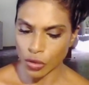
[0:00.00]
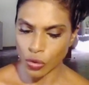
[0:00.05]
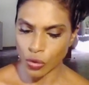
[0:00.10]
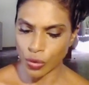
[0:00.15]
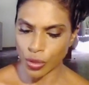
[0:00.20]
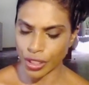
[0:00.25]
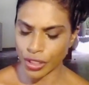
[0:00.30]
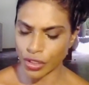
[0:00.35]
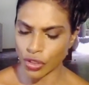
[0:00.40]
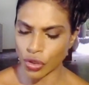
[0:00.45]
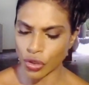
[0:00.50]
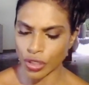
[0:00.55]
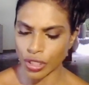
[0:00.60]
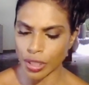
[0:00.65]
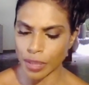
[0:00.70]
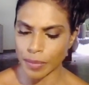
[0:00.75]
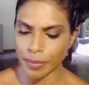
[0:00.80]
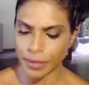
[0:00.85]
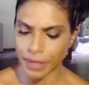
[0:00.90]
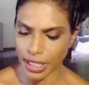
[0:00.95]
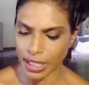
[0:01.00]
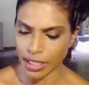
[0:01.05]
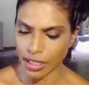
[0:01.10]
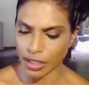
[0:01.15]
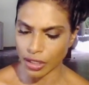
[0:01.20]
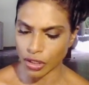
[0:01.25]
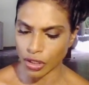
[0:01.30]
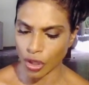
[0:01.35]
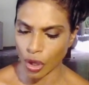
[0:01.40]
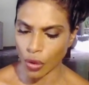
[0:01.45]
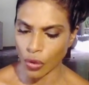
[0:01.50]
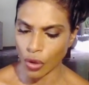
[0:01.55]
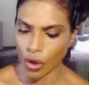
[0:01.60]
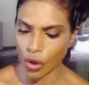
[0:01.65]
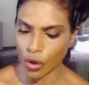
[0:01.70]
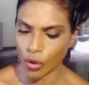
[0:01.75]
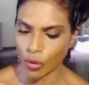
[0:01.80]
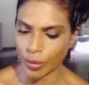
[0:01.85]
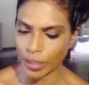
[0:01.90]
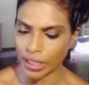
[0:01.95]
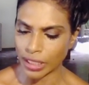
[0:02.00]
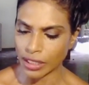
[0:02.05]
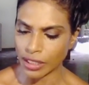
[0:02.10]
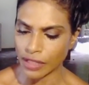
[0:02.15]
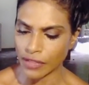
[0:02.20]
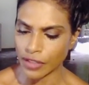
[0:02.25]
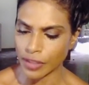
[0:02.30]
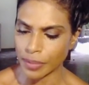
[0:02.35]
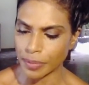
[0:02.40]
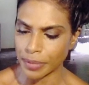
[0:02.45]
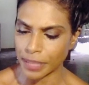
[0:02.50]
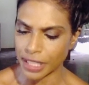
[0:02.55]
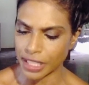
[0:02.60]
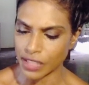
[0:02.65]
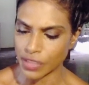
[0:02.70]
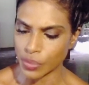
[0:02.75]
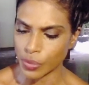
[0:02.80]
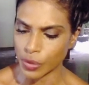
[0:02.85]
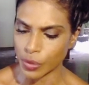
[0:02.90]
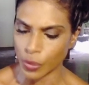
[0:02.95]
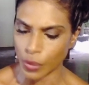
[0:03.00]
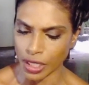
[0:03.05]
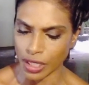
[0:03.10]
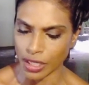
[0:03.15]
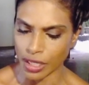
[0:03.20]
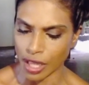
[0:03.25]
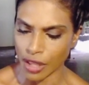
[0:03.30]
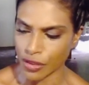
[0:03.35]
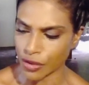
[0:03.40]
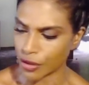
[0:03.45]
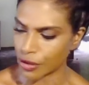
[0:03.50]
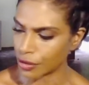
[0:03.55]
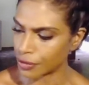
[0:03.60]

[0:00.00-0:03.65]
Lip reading: "Quit your complaining, go home and live in peace with one another."